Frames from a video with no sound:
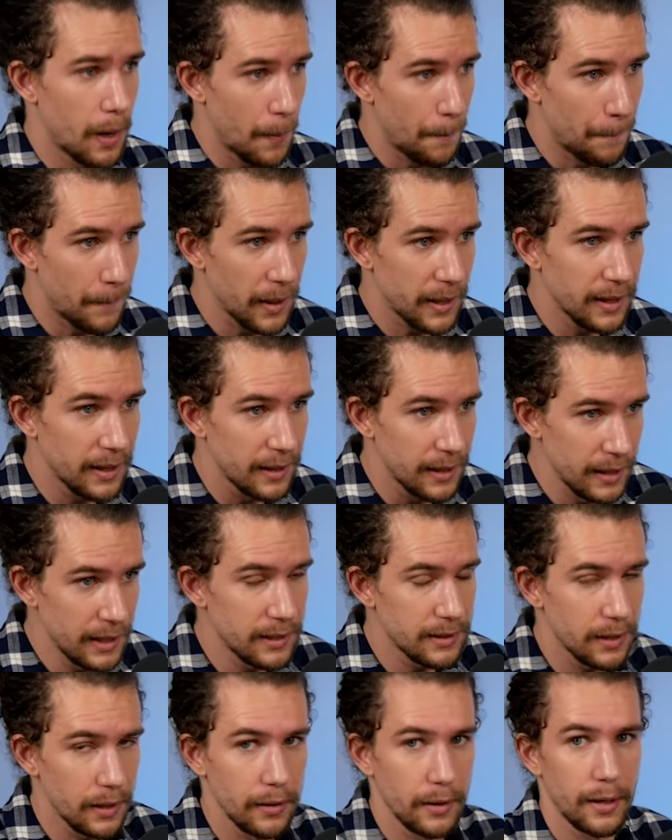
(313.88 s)
but
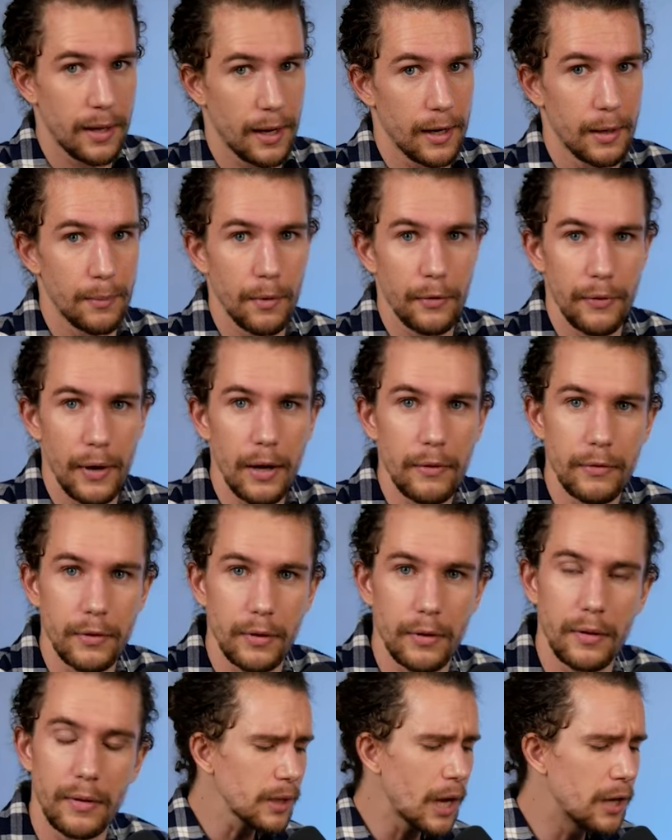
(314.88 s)
least in the kingdom of
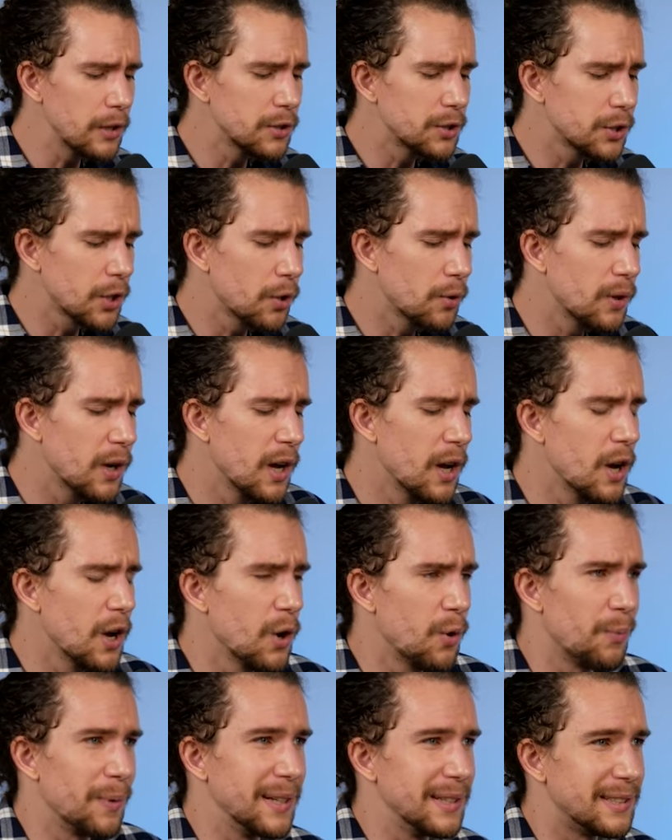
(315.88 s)
heaven. And so
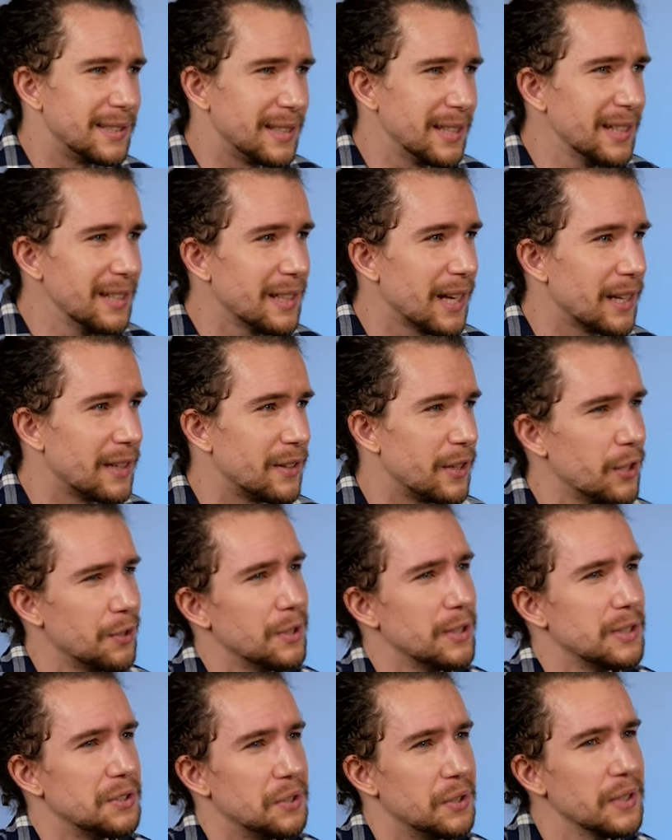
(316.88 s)
we see that there
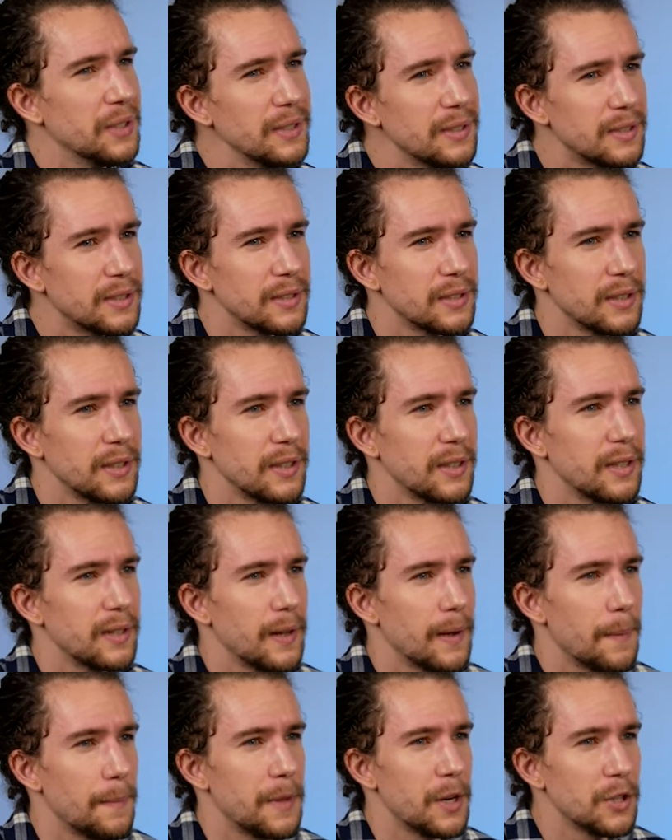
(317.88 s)
is this,
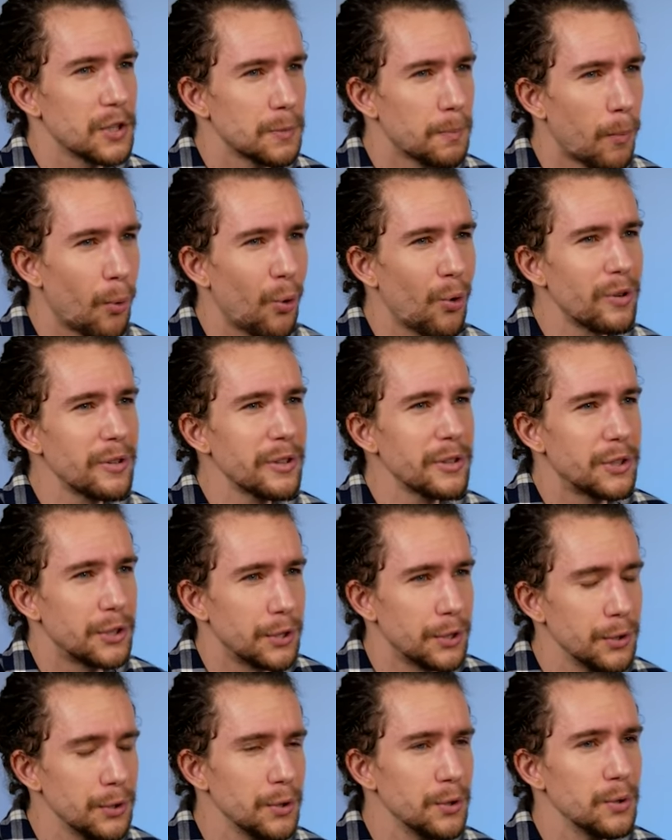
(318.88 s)
there's more
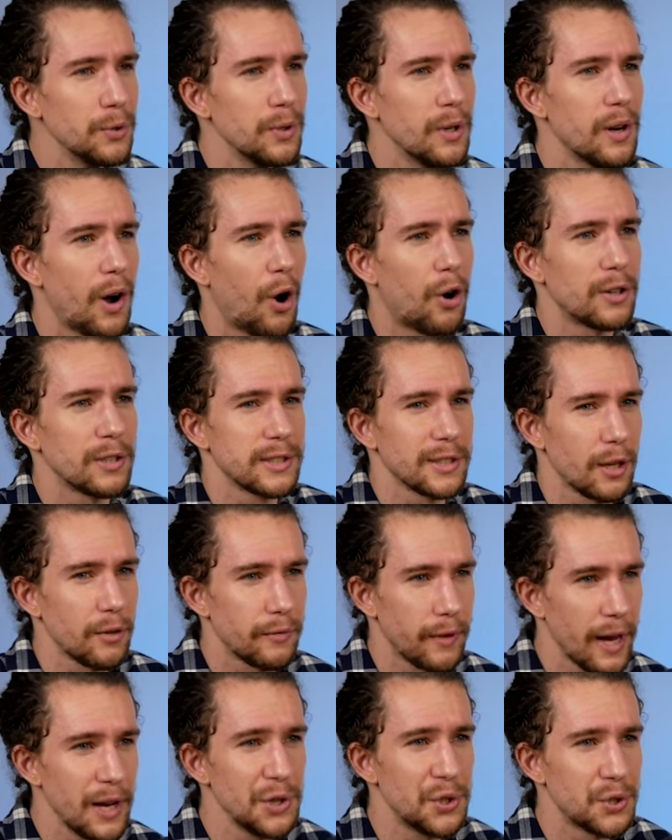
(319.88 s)
to our
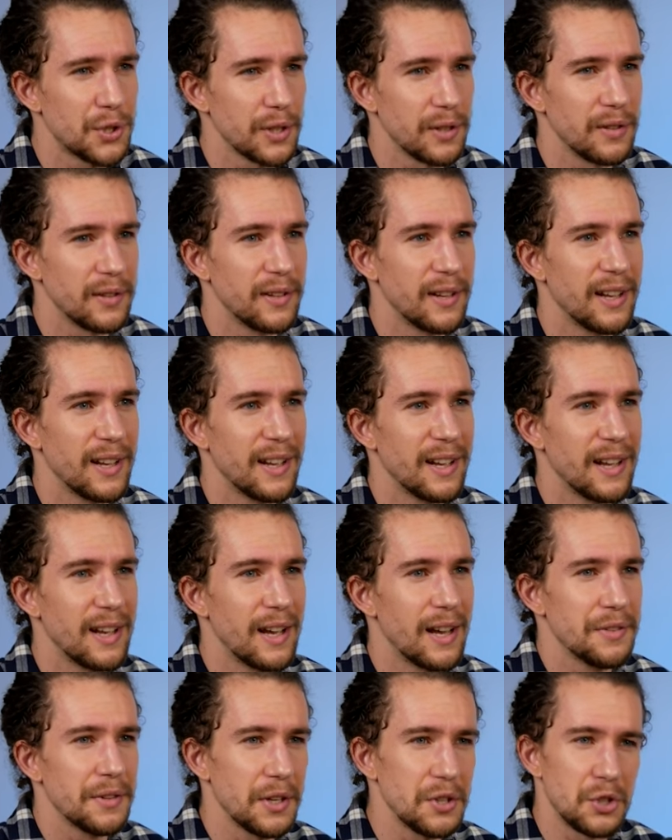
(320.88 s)
salvation
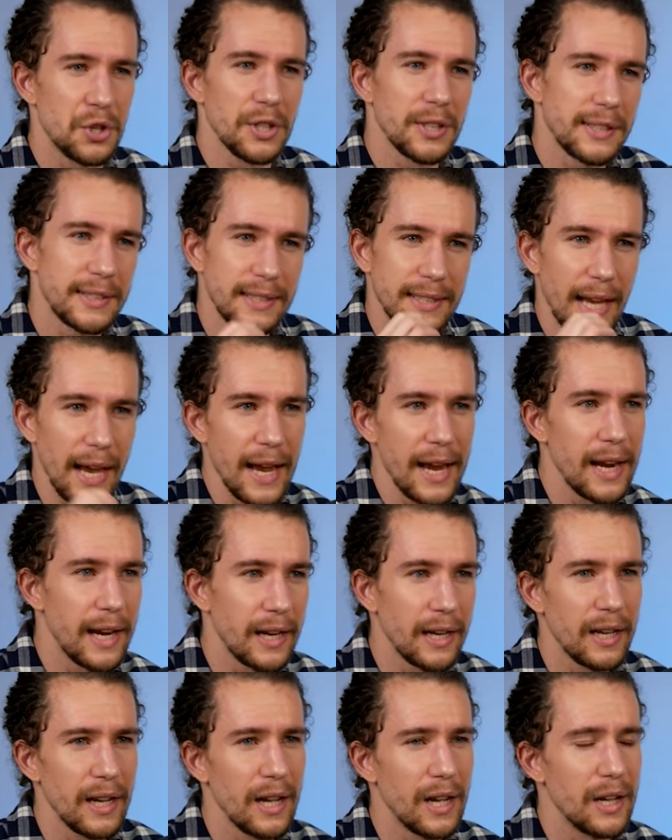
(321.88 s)
than just
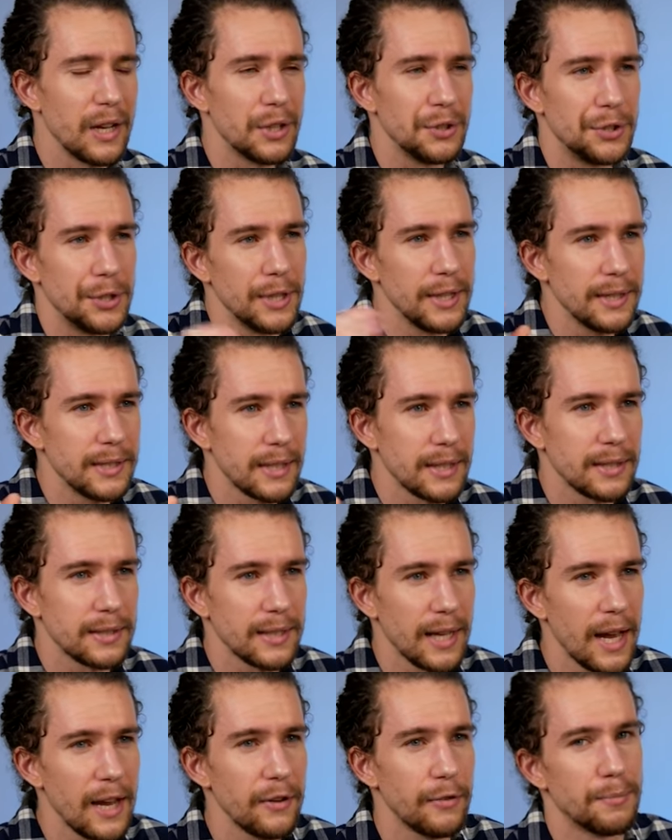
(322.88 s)
saying, Jesus,
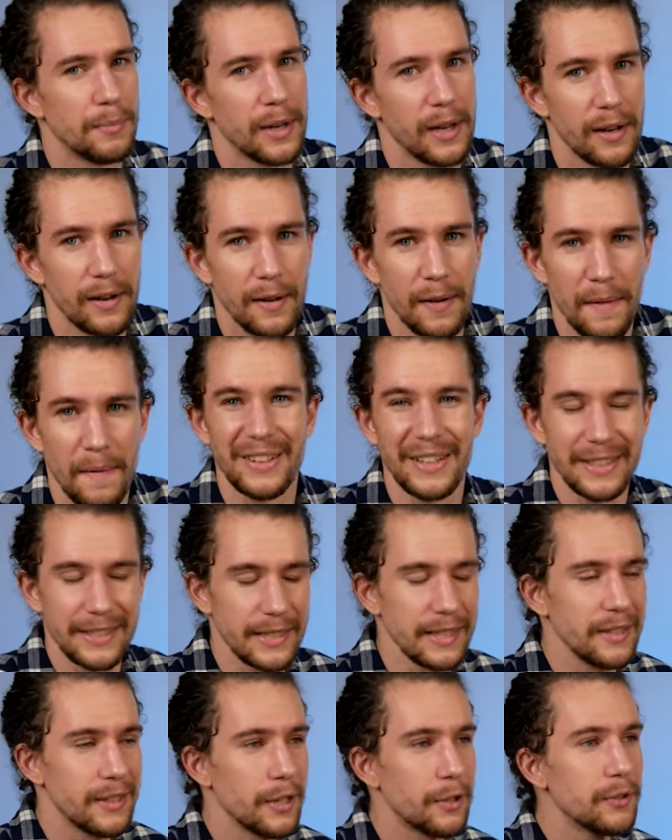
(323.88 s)
save me. You
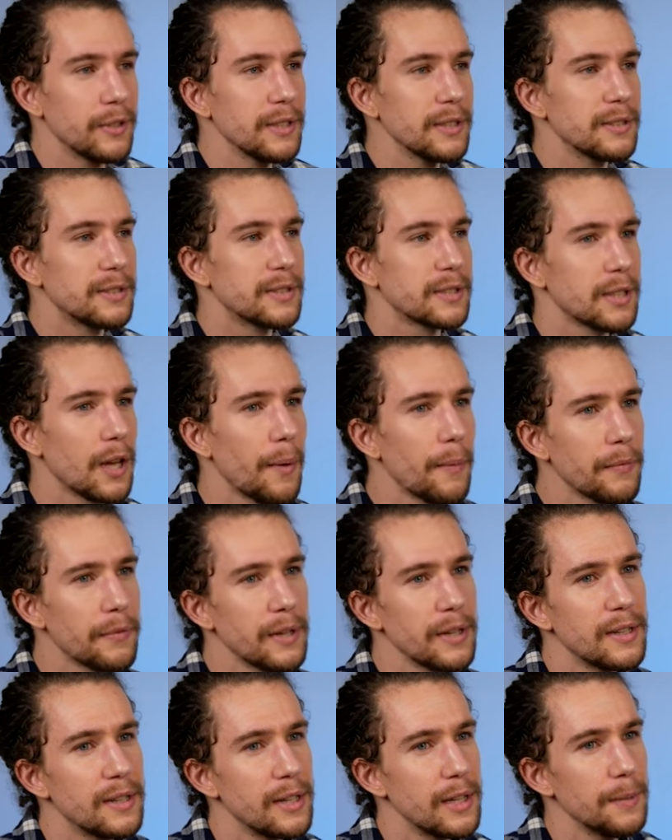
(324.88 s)
see, there is
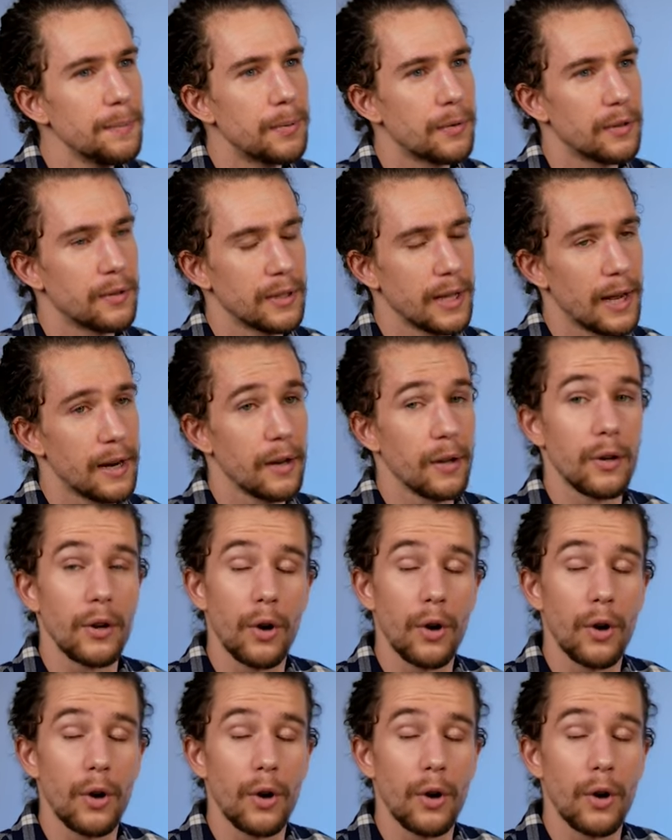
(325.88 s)
something deeper that